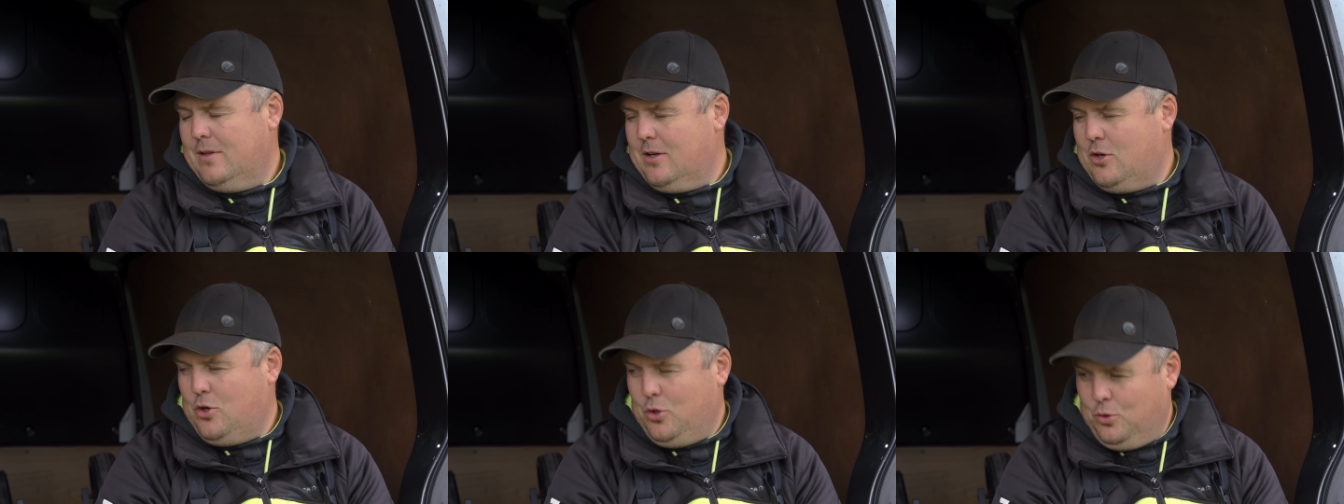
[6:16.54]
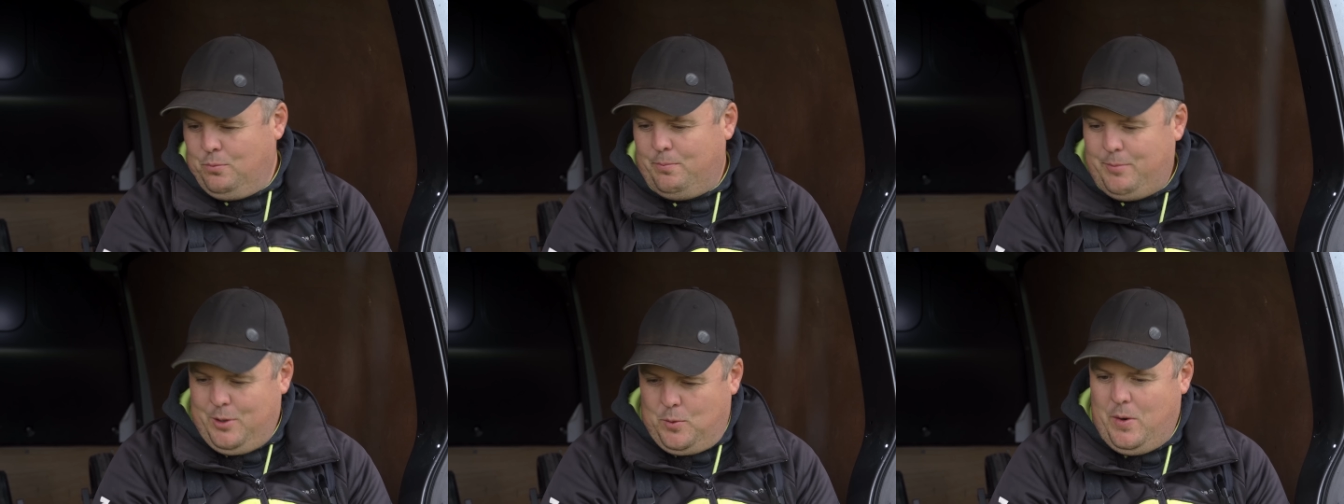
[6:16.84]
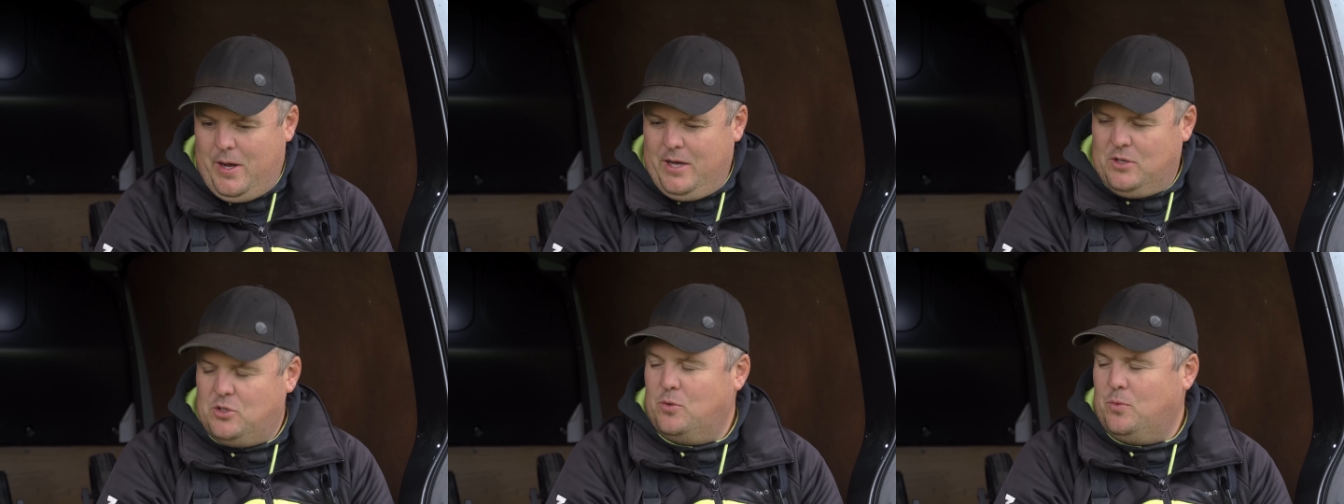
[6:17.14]
Couldn't be
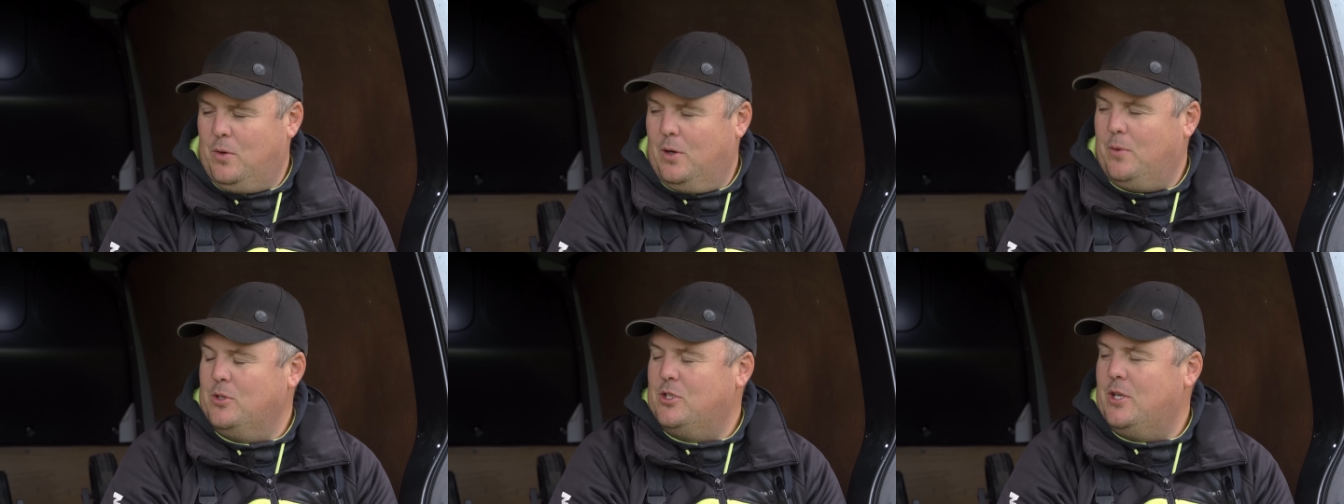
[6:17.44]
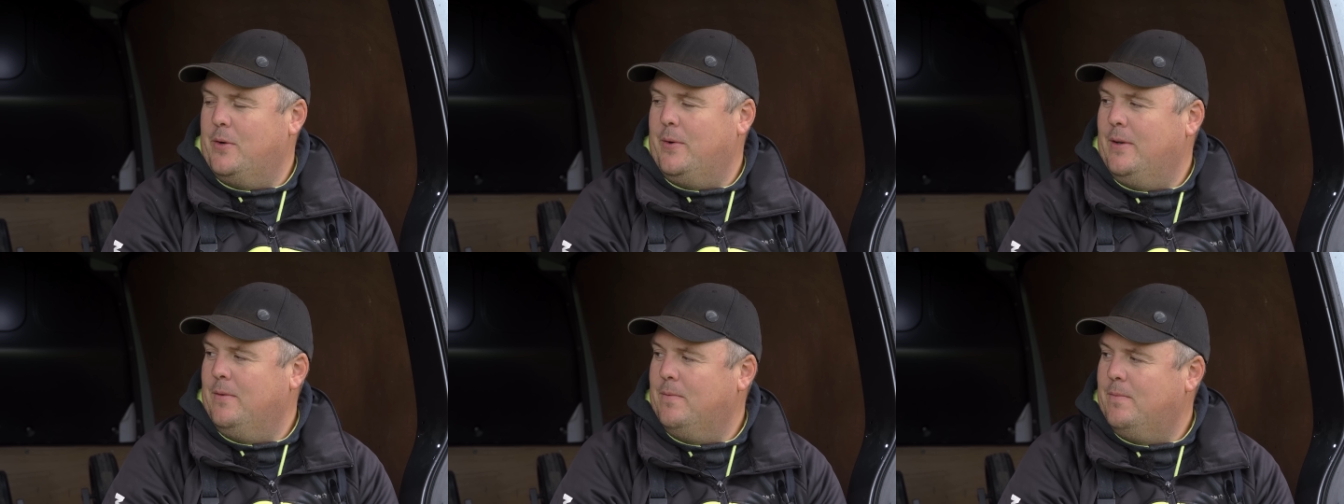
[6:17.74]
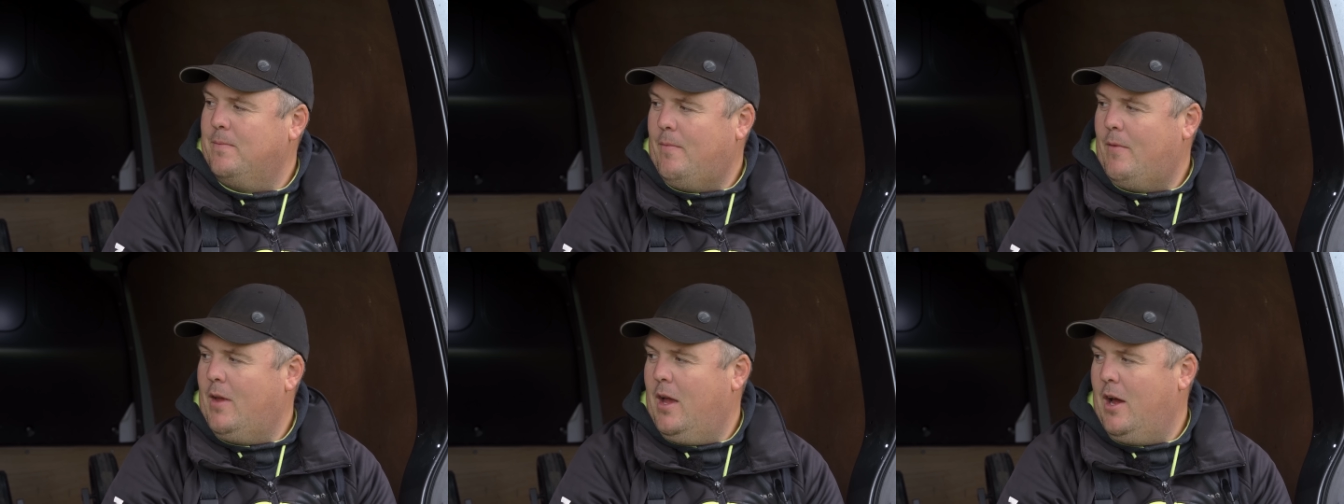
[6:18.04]
worse with what I was doing.
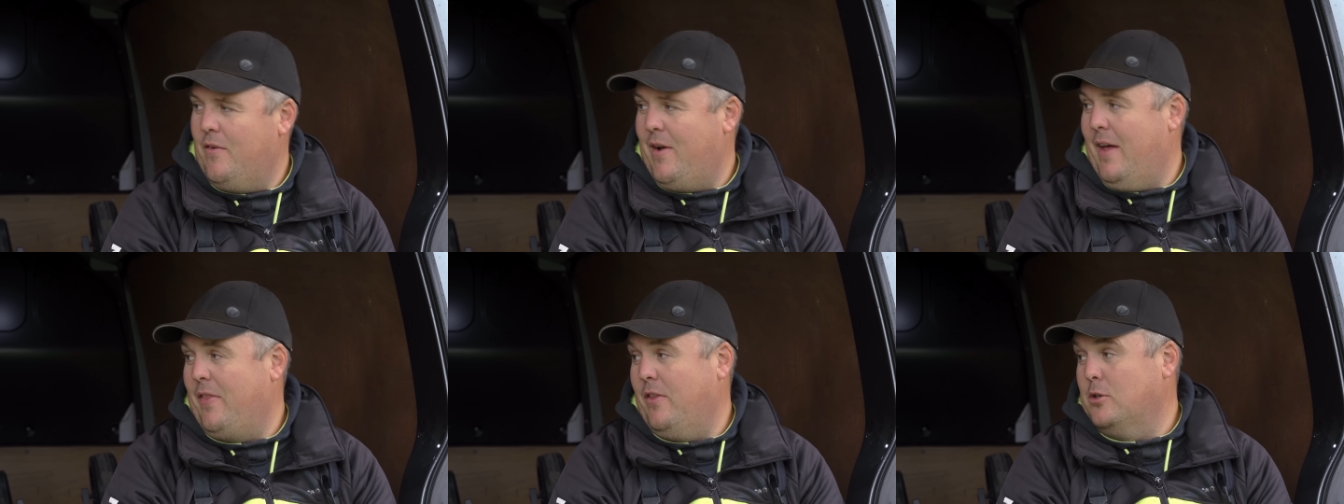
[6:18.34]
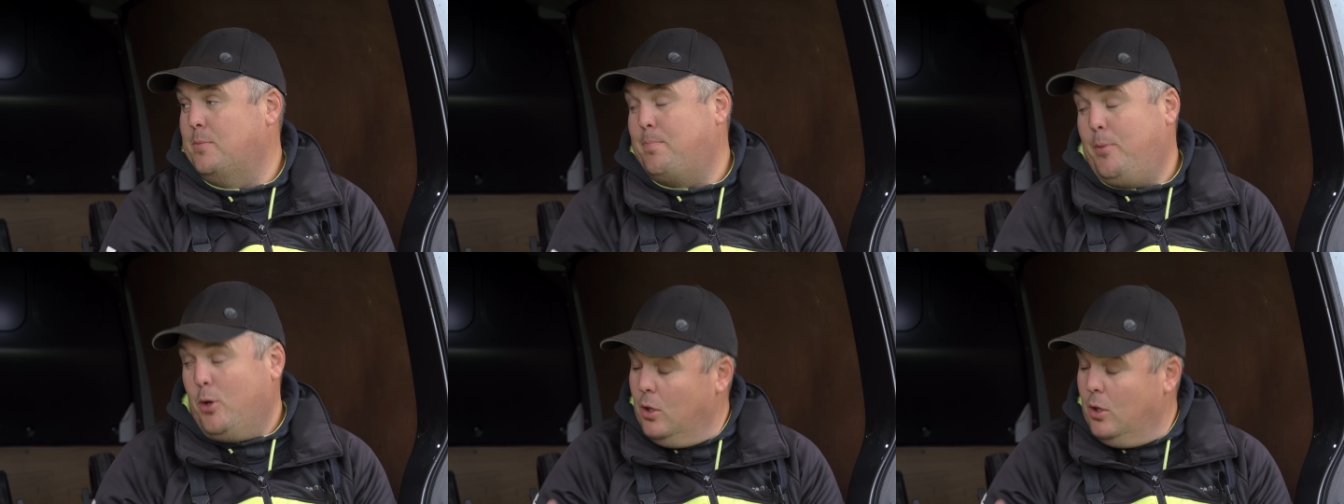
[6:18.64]
Right. Horrendous. Okay.